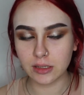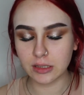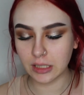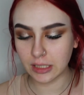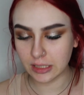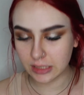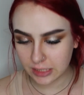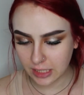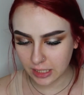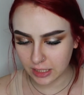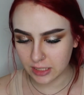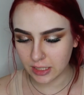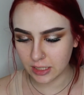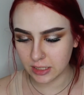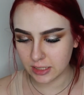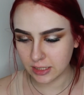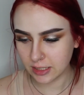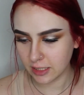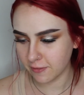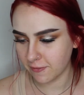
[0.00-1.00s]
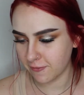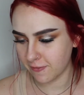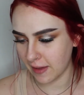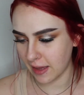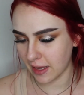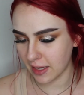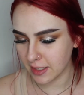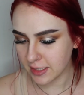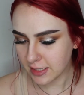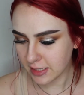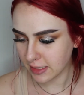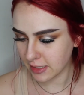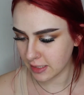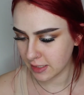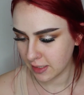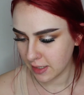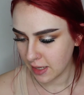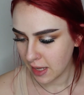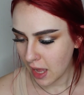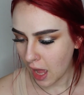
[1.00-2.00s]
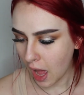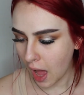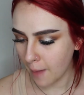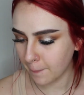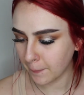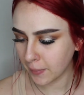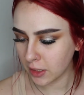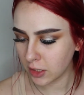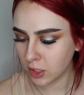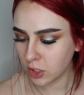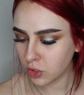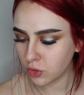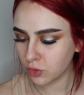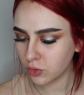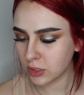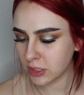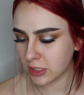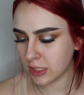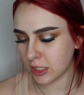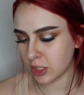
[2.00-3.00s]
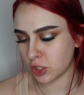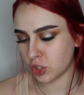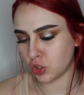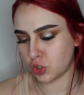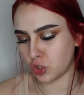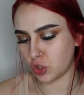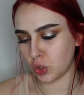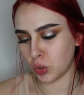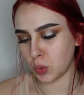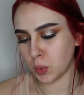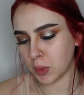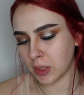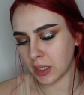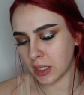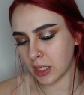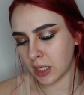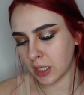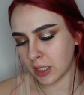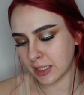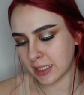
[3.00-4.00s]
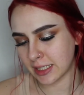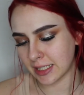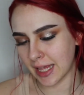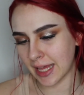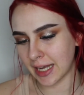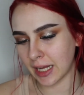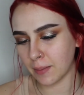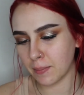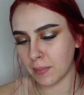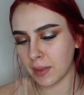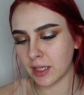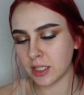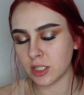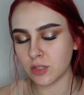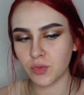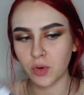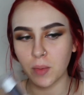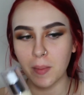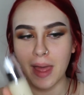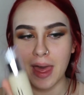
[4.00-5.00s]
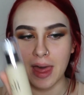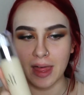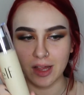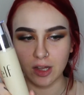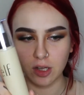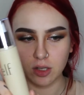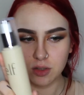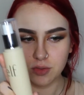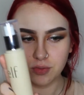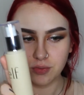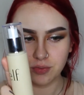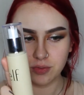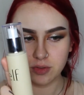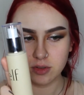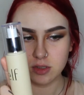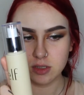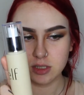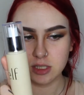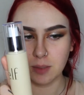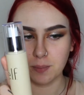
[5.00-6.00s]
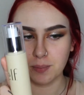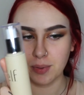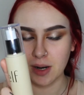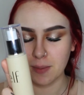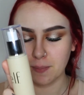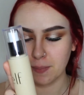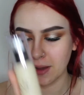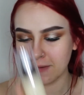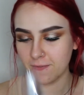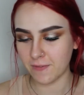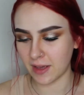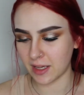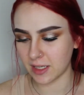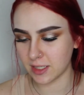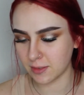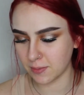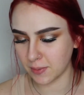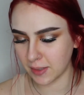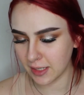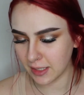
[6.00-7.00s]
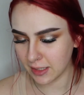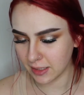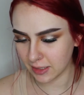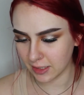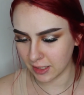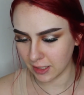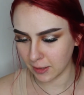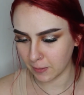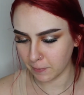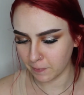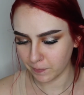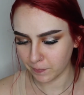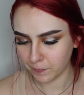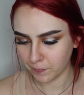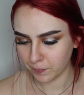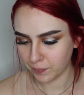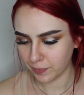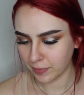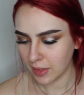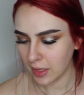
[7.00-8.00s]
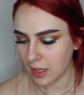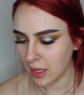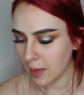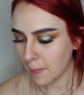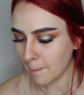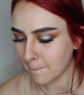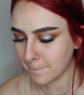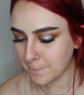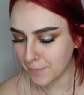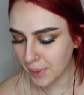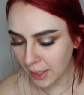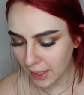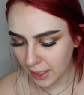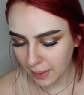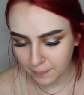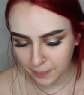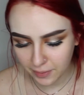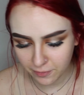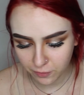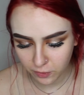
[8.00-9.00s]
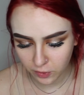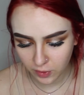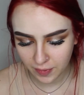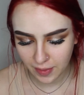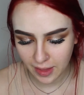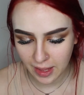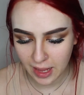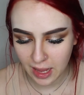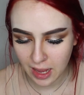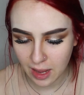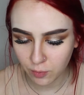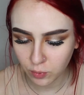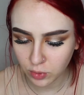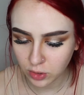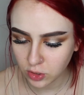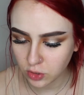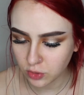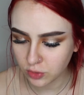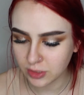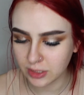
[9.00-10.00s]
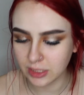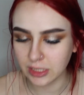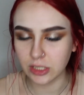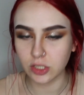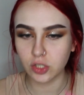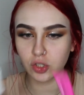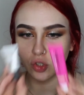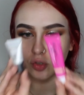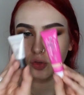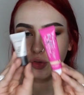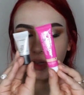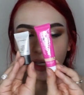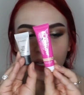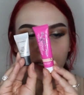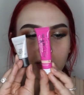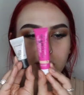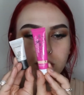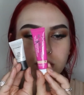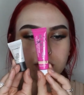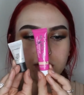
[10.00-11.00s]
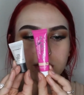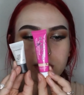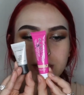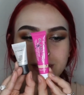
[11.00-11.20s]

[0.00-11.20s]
Let's get into the face. I'm gonna use this dewy setting mist from e.l.f. to prep my face with. But before that, I want to use these two things.